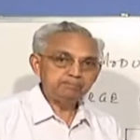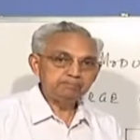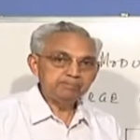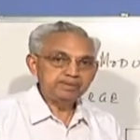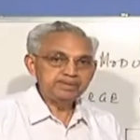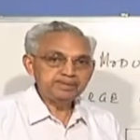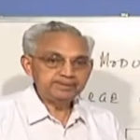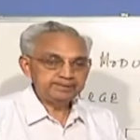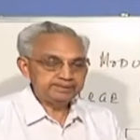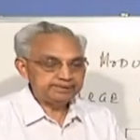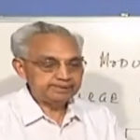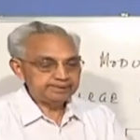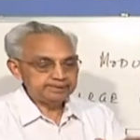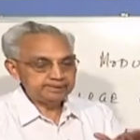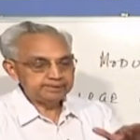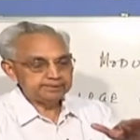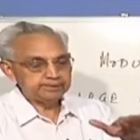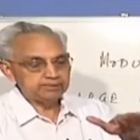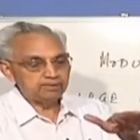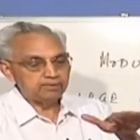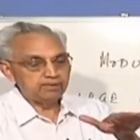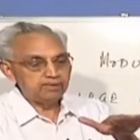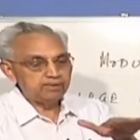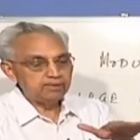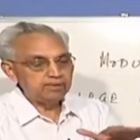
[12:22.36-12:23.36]
means is
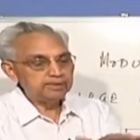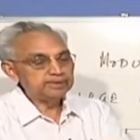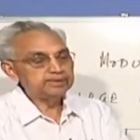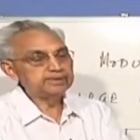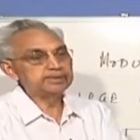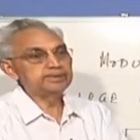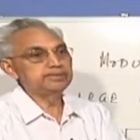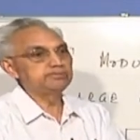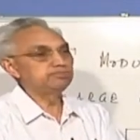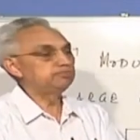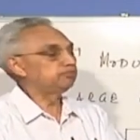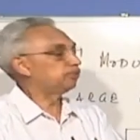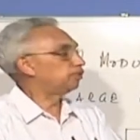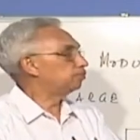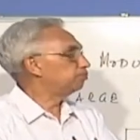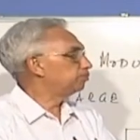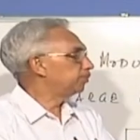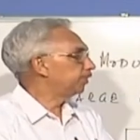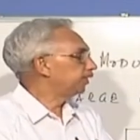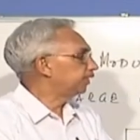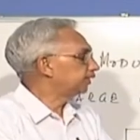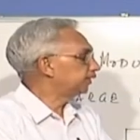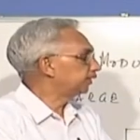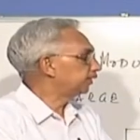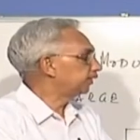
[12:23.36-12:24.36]
all the
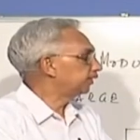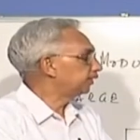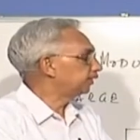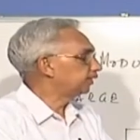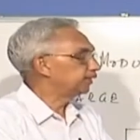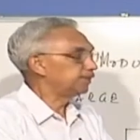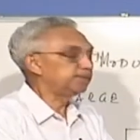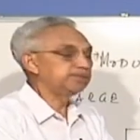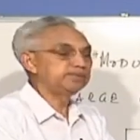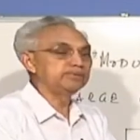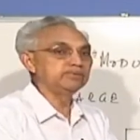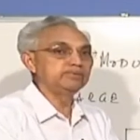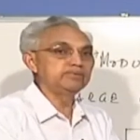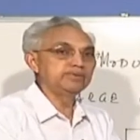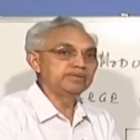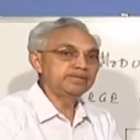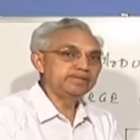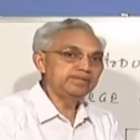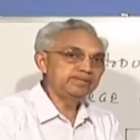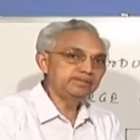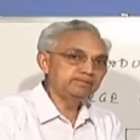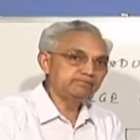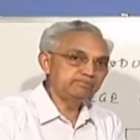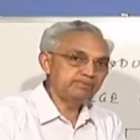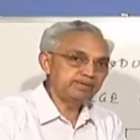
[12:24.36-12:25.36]
deformation is only
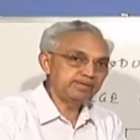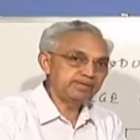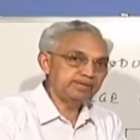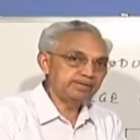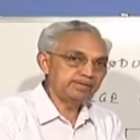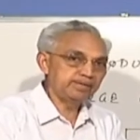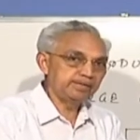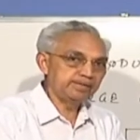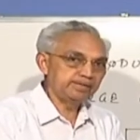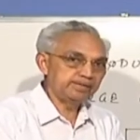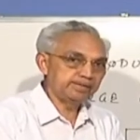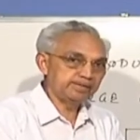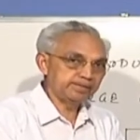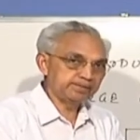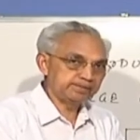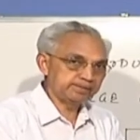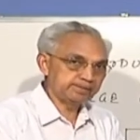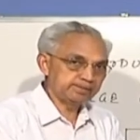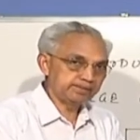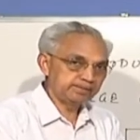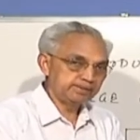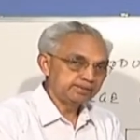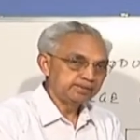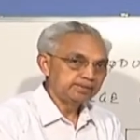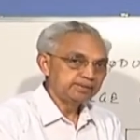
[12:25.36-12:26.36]
in the vertical
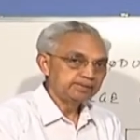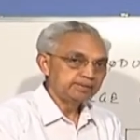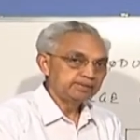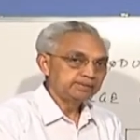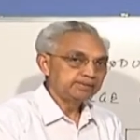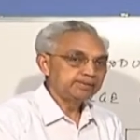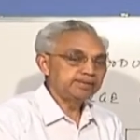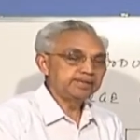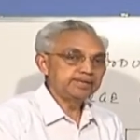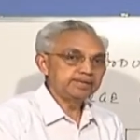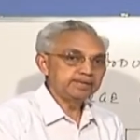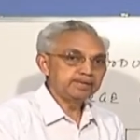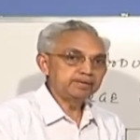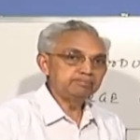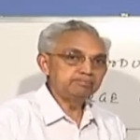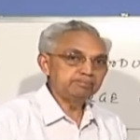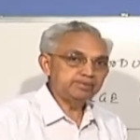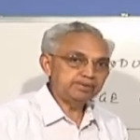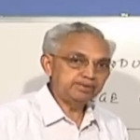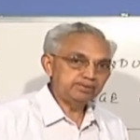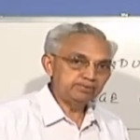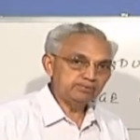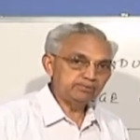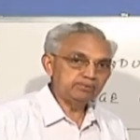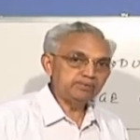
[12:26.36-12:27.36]
direction. There can
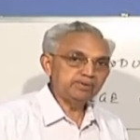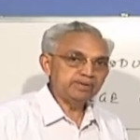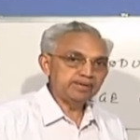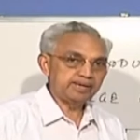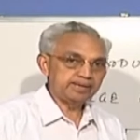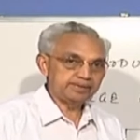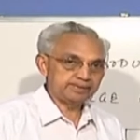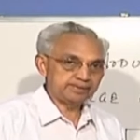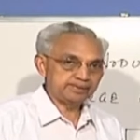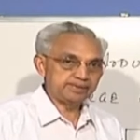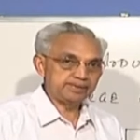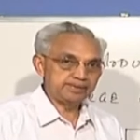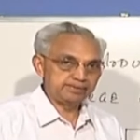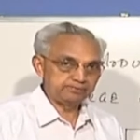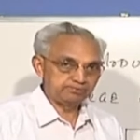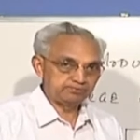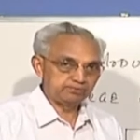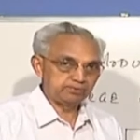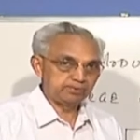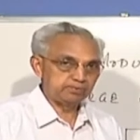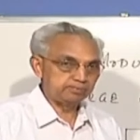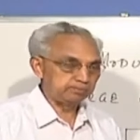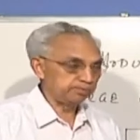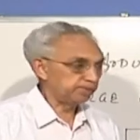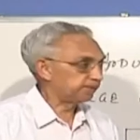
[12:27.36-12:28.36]
be no lateral
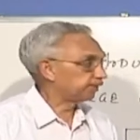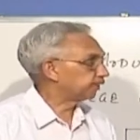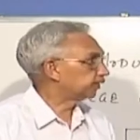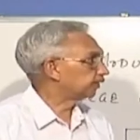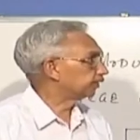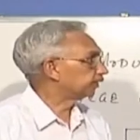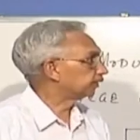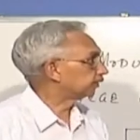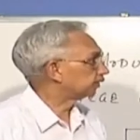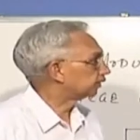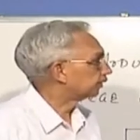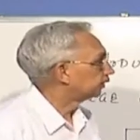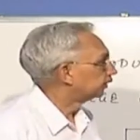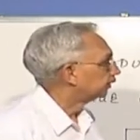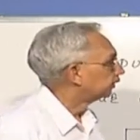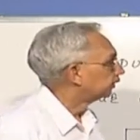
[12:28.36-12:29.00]
deformations.